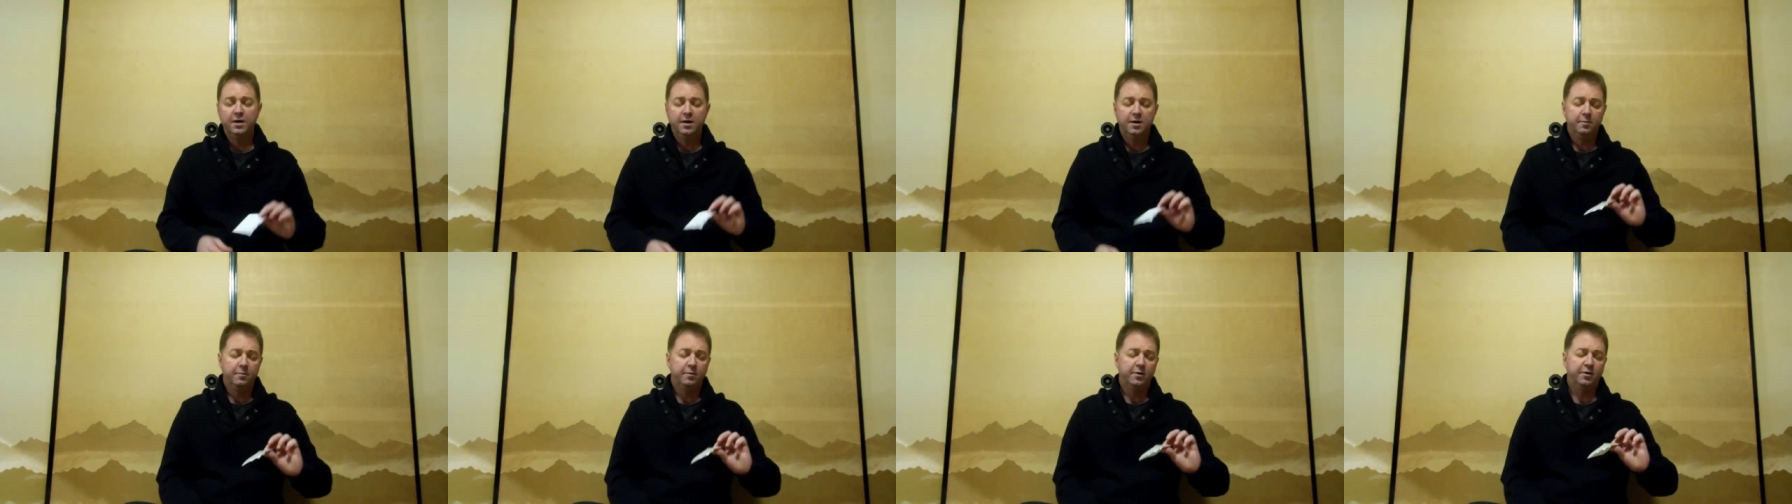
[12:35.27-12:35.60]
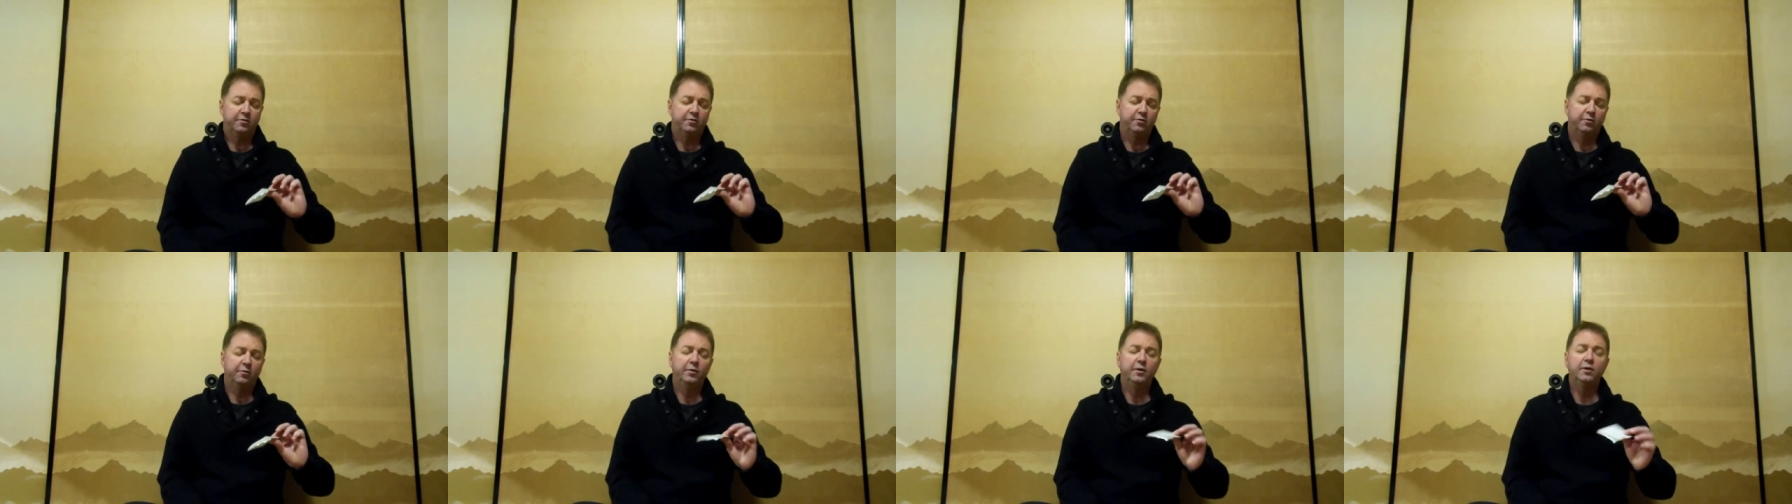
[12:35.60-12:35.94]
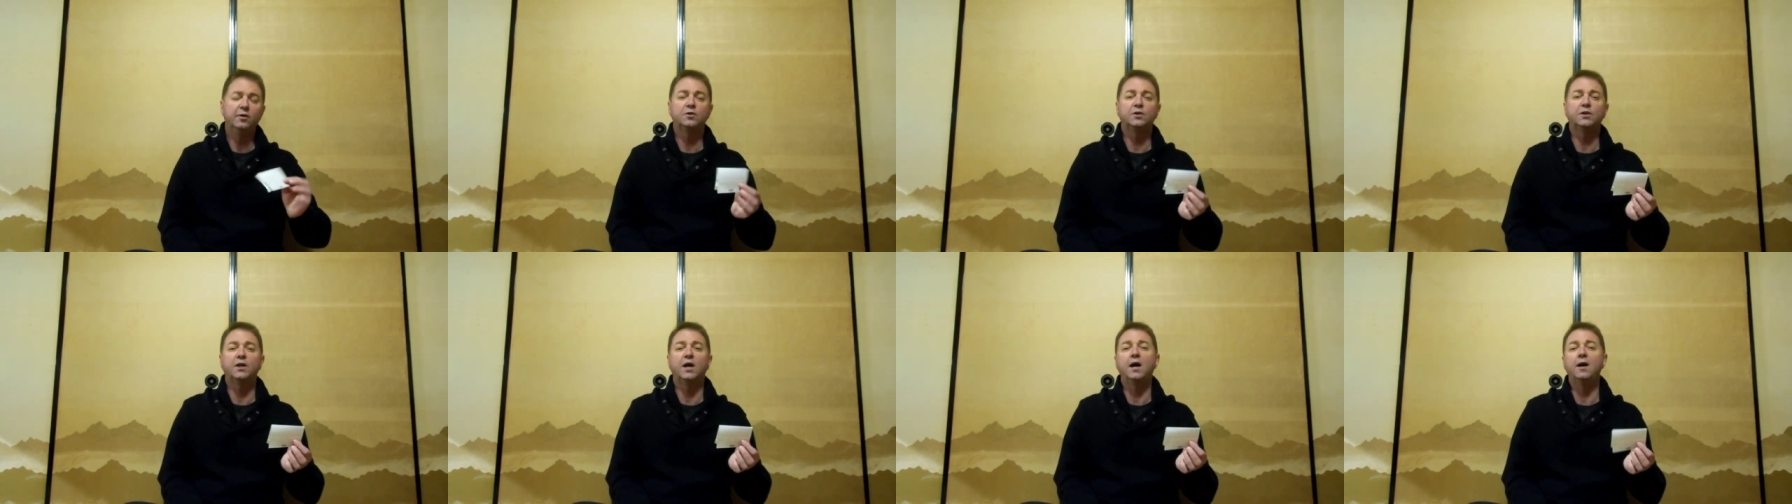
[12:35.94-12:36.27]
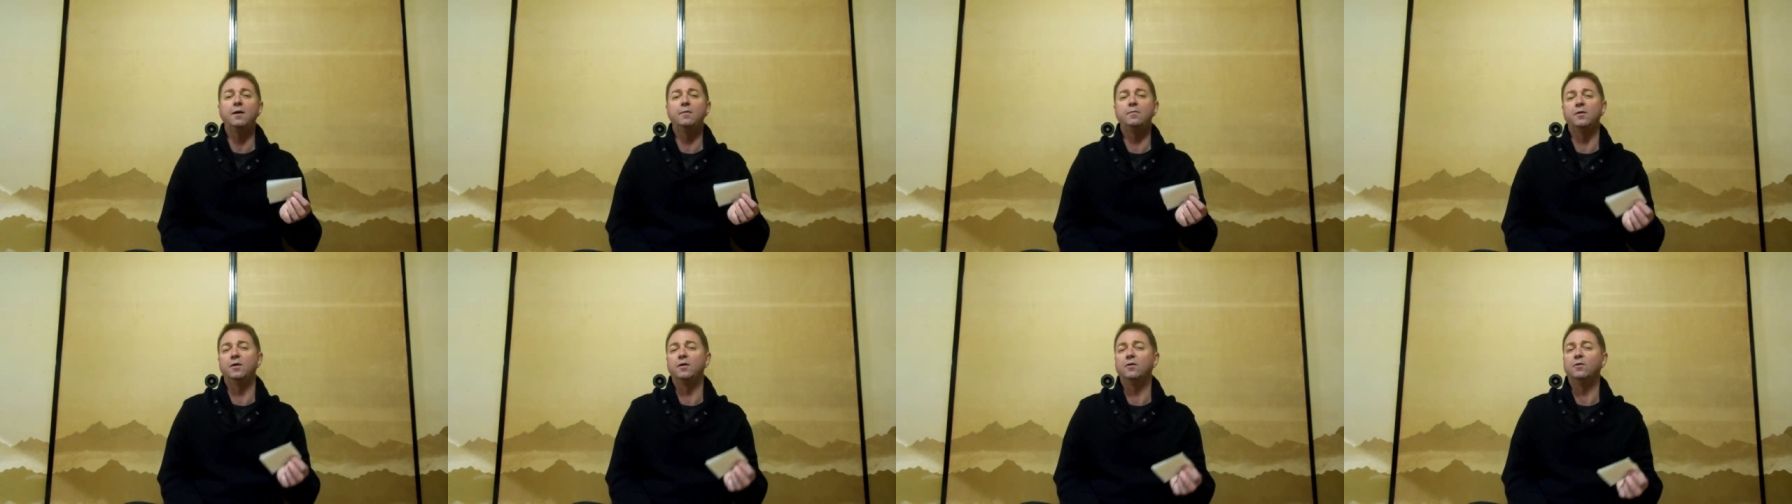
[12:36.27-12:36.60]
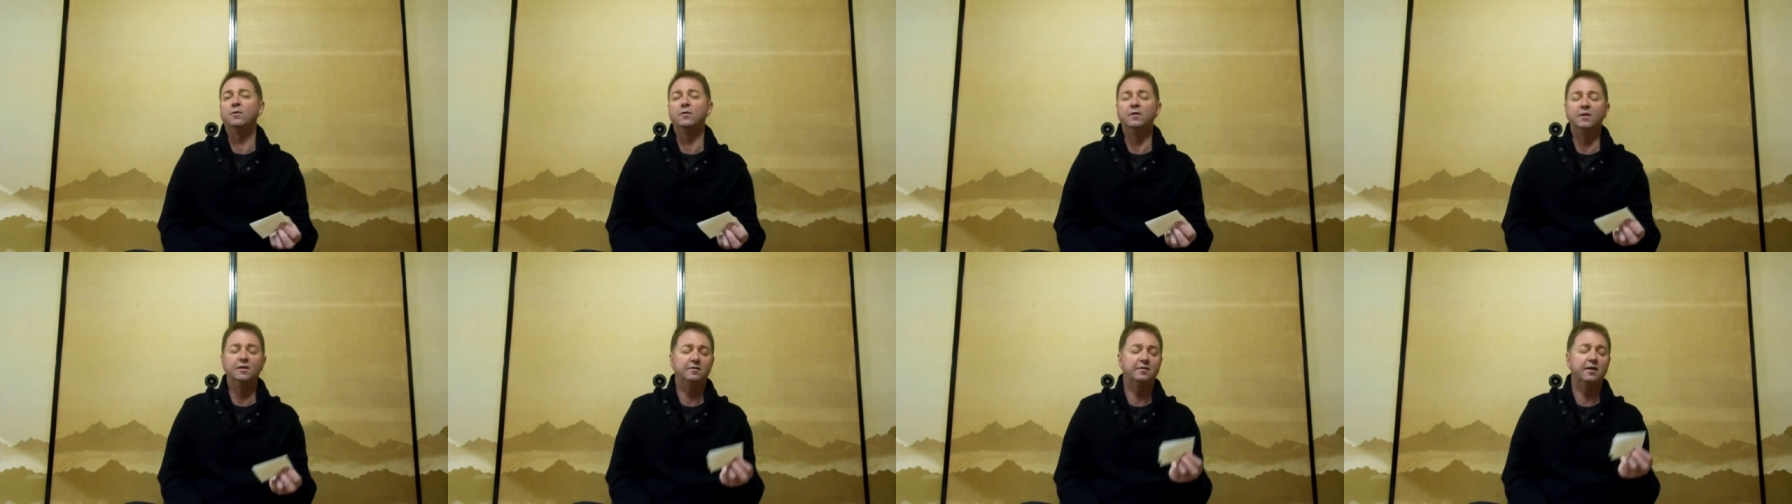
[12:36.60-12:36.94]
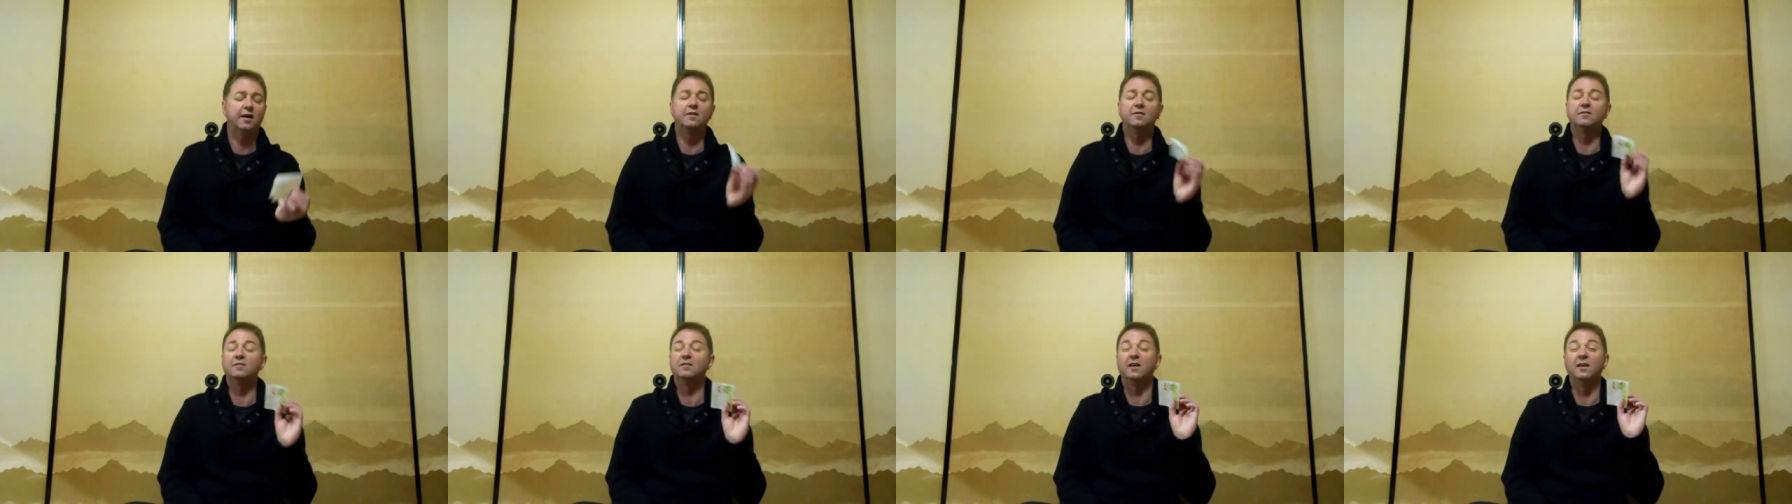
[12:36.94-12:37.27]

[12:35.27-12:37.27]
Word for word: But it's a real shame that all these others,